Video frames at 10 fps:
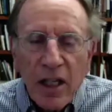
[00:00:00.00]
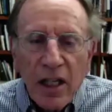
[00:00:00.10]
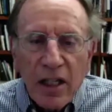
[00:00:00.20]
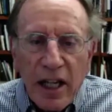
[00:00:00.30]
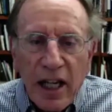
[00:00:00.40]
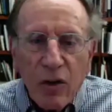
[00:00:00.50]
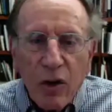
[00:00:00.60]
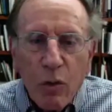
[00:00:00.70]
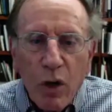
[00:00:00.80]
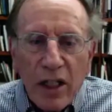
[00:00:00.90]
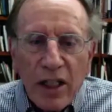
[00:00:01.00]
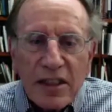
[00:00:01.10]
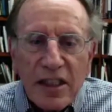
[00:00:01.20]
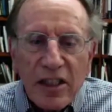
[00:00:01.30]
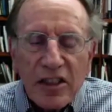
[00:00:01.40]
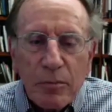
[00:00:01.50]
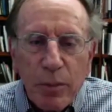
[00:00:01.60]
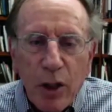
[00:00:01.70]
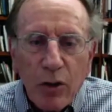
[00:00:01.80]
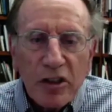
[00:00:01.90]
Now, what is the
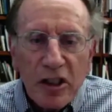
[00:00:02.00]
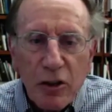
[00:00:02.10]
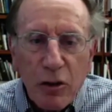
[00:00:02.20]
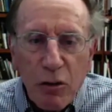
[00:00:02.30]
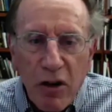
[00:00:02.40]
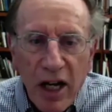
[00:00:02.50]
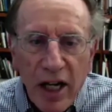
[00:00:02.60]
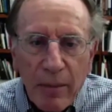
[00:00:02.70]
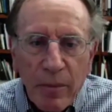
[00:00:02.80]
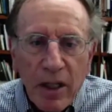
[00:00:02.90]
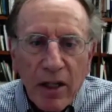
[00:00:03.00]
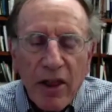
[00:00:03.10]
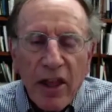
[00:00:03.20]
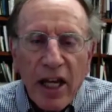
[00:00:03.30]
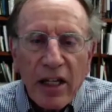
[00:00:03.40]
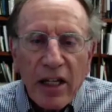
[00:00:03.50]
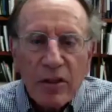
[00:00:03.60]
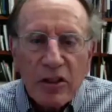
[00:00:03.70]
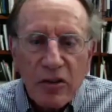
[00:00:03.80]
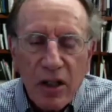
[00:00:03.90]
supposed crime that
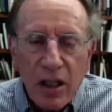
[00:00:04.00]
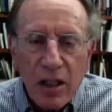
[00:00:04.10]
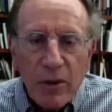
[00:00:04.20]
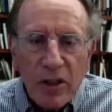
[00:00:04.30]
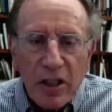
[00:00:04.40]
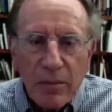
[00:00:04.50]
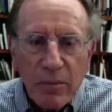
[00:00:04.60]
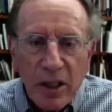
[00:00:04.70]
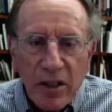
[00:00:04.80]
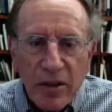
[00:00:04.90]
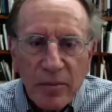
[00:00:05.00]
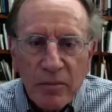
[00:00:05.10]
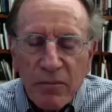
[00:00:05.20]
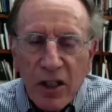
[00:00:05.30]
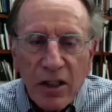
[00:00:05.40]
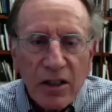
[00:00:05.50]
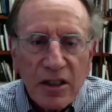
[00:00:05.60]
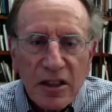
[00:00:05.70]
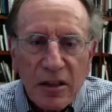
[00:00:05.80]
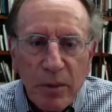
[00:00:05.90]
Mr. Arbery committed? This
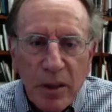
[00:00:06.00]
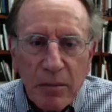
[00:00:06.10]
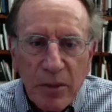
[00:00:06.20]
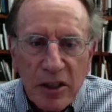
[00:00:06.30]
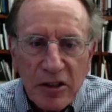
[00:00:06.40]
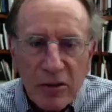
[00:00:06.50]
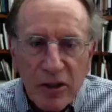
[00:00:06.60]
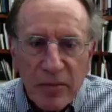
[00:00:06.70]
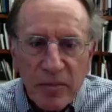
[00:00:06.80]
is a big mystery.